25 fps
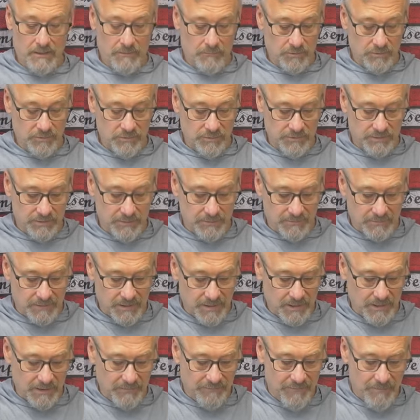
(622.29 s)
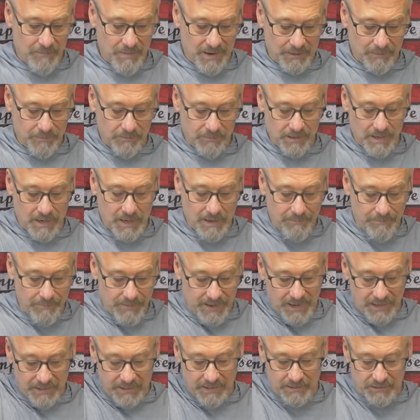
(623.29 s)
which is a kind of a micro
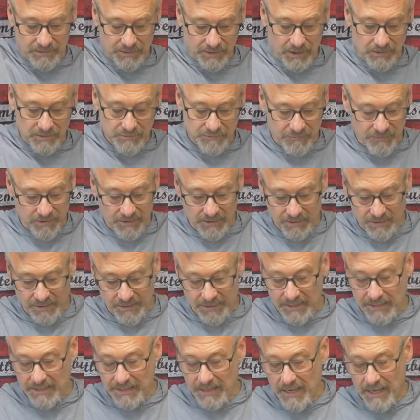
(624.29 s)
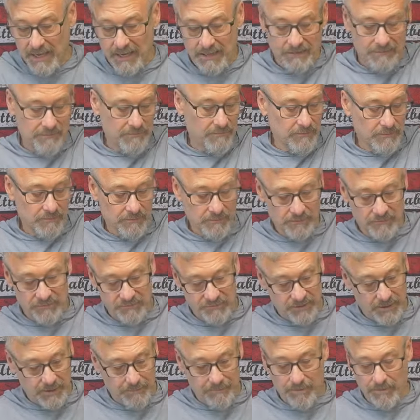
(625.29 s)
compact. It does fit in, like again,
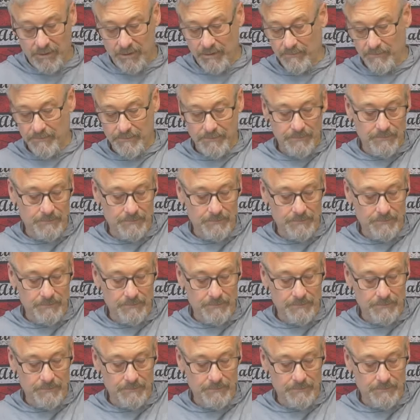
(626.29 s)
zip it.